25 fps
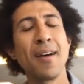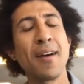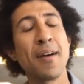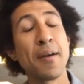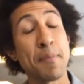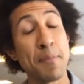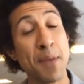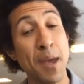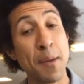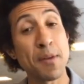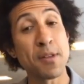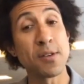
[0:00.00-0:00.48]

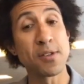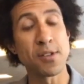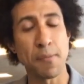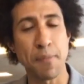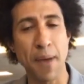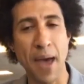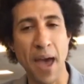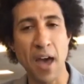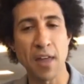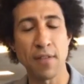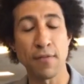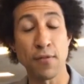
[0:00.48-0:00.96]
maybe there's a
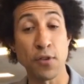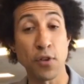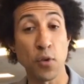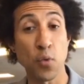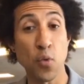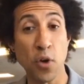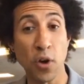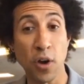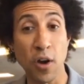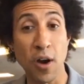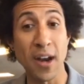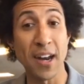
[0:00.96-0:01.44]
path for you to
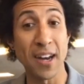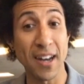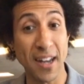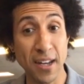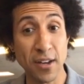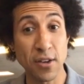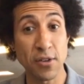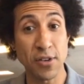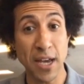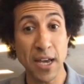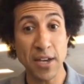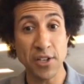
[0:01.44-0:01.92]
work on it in
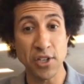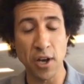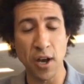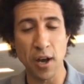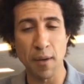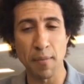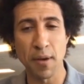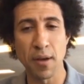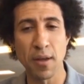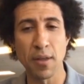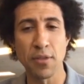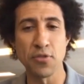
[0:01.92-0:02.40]
your day
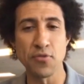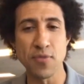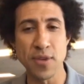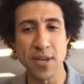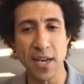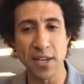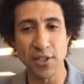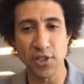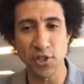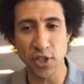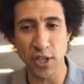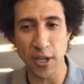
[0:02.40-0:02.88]
job through
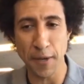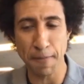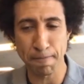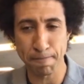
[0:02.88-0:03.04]
ESG.